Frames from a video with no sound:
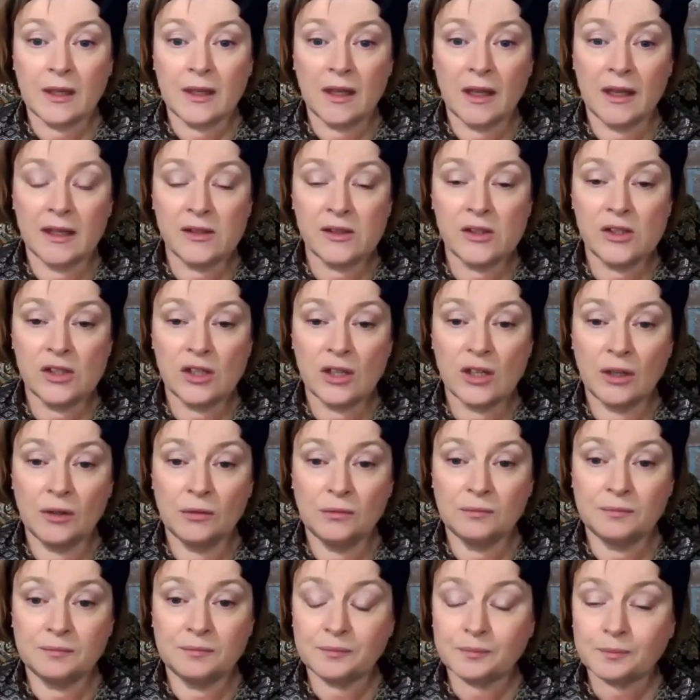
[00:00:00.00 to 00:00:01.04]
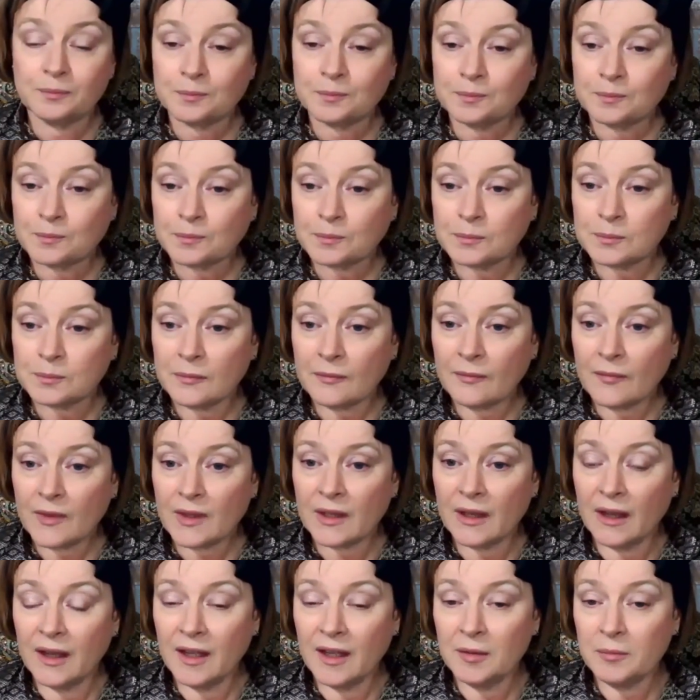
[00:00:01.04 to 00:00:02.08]
And so
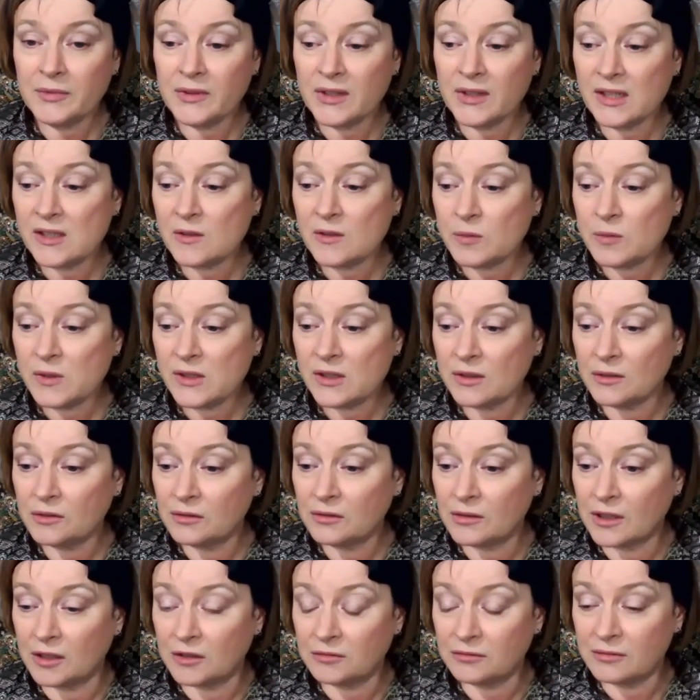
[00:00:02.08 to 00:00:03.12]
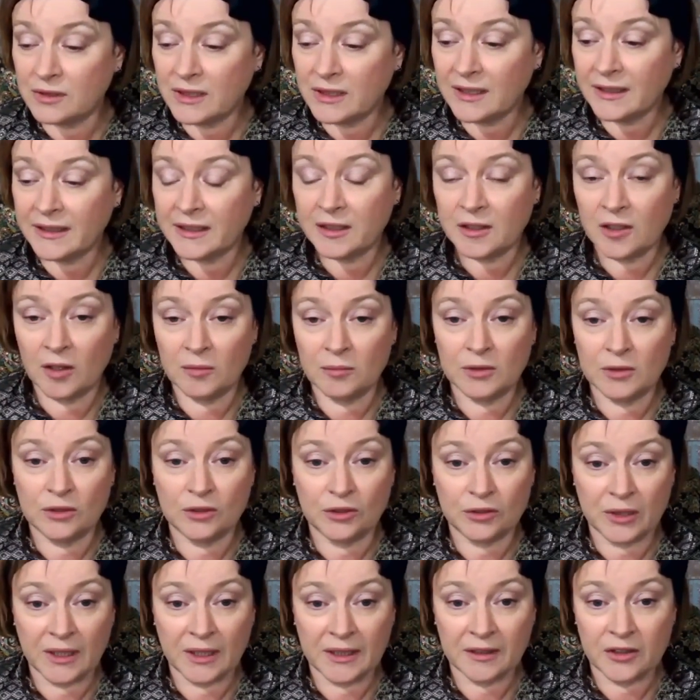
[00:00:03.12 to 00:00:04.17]
this was a really common
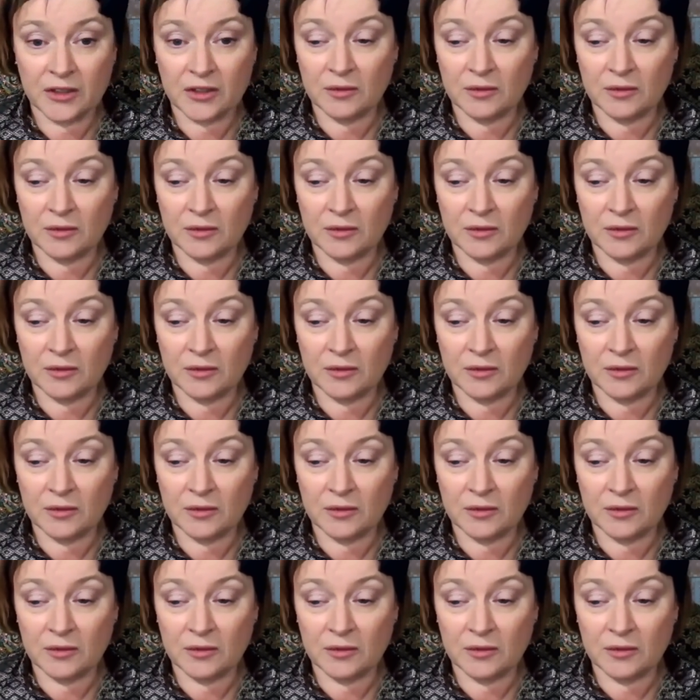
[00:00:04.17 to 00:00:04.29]
trend.